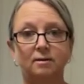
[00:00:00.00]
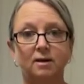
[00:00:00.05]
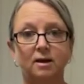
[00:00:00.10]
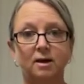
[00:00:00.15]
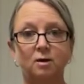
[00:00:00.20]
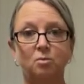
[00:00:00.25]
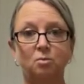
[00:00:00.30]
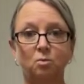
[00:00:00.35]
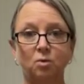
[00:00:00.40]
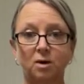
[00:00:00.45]

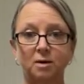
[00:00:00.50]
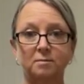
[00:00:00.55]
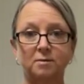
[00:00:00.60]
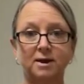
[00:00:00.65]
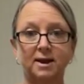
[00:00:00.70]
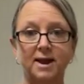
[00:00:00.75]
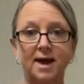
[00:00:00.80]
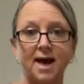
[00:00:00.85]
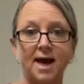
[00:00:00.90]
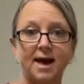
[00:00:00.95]
And what I'm
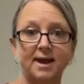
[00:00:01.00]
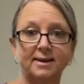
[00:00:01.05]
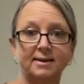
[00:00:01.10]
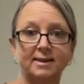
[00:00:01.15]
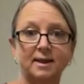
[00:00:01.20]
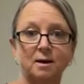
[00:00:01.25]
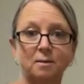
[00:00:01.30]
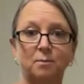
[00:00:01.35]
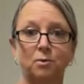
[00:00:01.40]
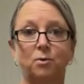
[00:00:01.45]
going to add at
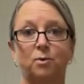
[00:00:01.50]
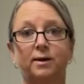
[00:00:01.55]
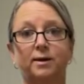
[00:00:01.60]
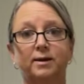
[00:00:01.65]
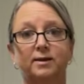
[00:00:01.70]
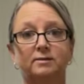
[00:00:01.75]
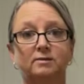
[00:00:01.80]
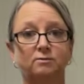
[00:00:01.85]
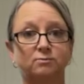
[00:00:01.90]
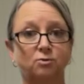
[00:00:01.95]
that
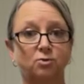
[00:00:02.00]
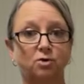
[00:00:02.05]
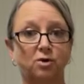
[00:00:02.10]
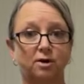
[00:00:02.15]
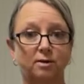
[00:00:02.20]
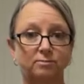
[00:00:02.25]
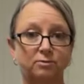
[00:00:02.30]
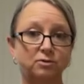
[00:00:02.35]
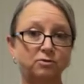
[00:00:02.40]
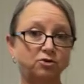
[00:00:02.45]
point is 4
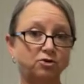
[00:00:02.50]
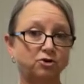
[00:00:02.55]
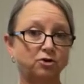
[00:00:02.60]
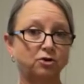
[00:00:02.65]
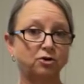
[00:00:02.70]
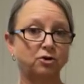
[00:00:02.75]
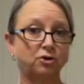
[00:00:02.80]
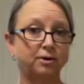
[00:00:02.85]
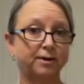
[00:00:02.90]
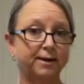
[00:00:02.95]
cups of
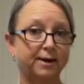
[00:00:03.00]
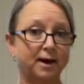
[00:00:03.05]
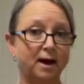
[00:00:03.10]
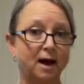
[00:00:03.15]
sugar.